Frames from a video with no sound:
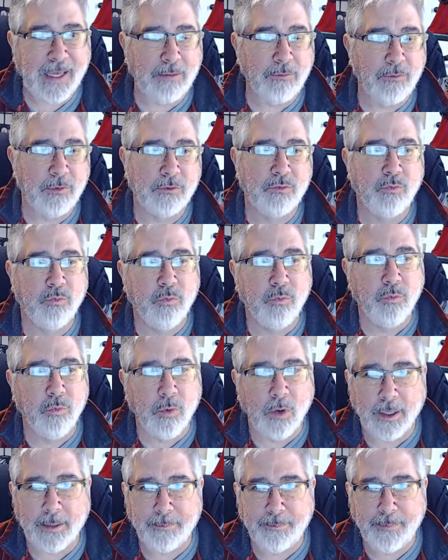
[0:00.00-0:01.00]
was
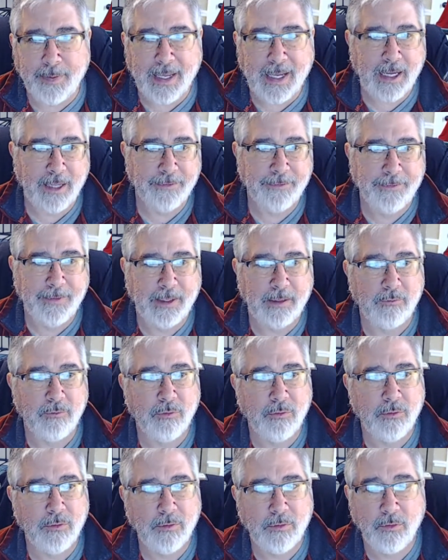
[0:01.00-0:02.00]
one path that
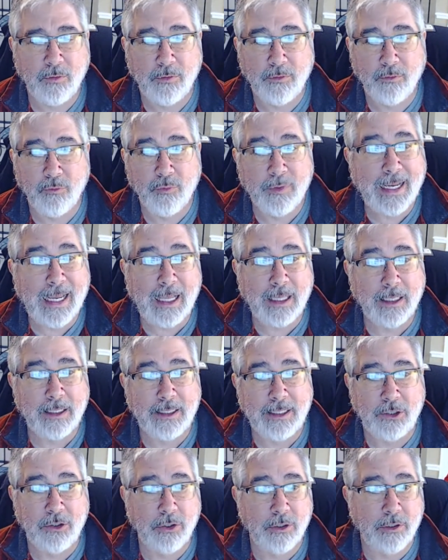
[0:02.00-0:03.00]

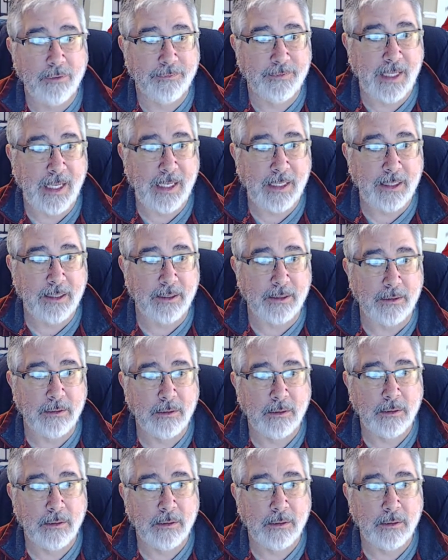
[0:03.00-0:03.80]
reality could have taken.